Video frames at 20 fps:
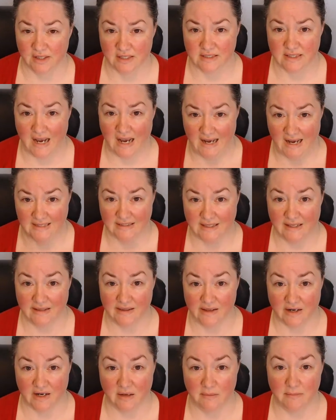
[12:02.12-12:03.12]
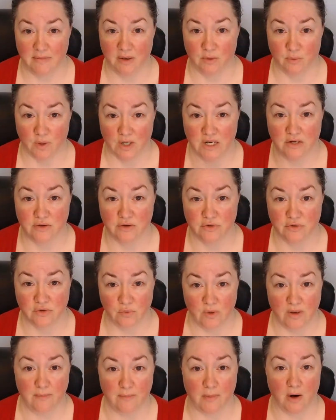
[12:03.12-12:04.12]
this asset that can be reused,
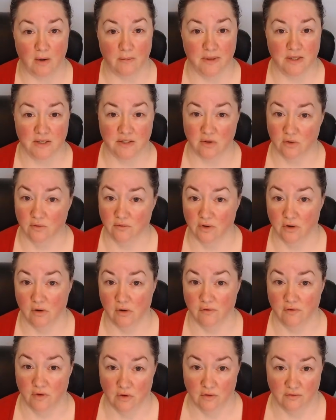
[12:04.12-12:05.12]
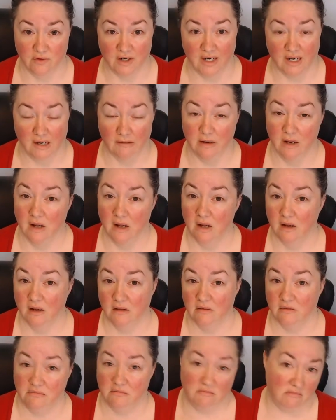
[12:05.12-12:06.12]
repurposed over and over and over again.
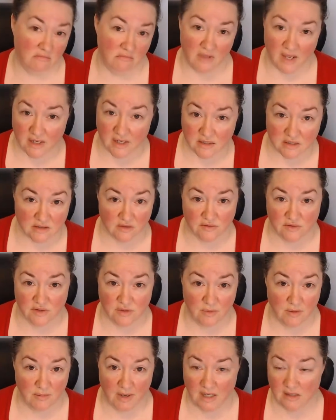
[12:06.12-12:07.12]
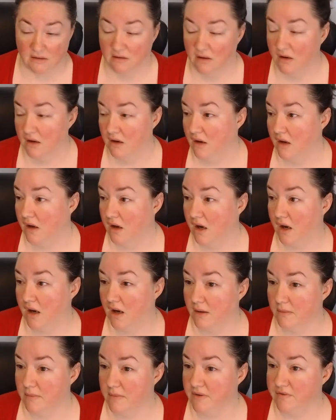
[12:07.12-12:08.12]
That deserves to be paid.
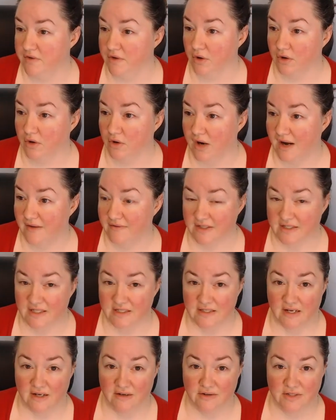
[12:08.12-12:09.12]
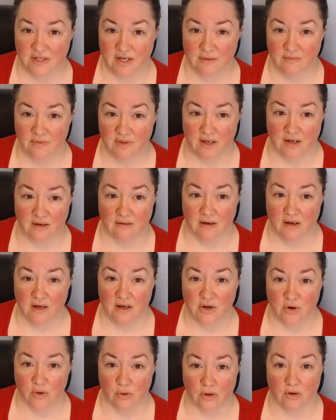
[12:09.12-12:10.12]
Um, if you're a graphic designer, same thing
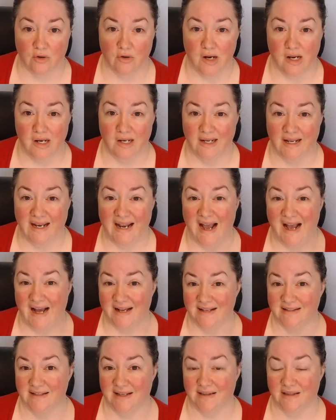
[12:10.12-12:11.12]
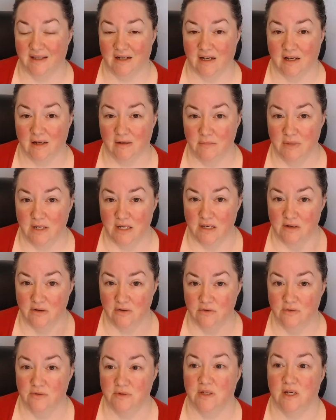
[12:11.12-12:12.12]
you're creating an asset that can be
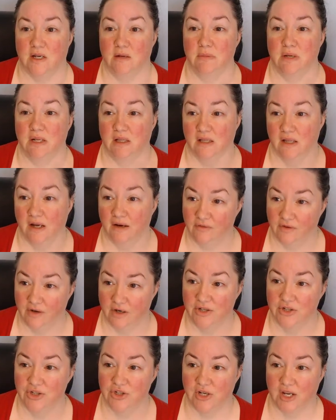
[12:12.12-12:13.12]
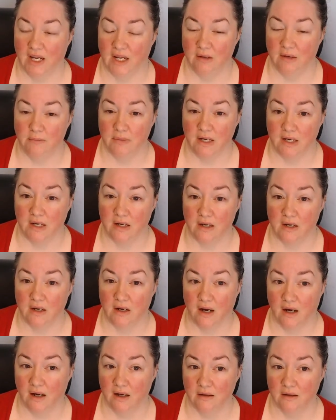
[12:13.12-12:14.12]
used, can be leveraged, can be
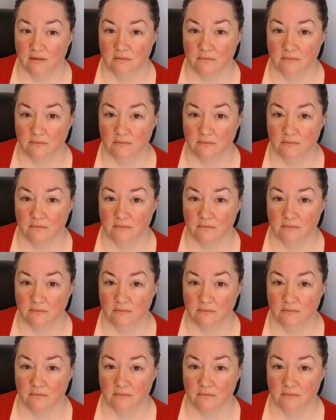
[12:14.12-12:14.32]
uh,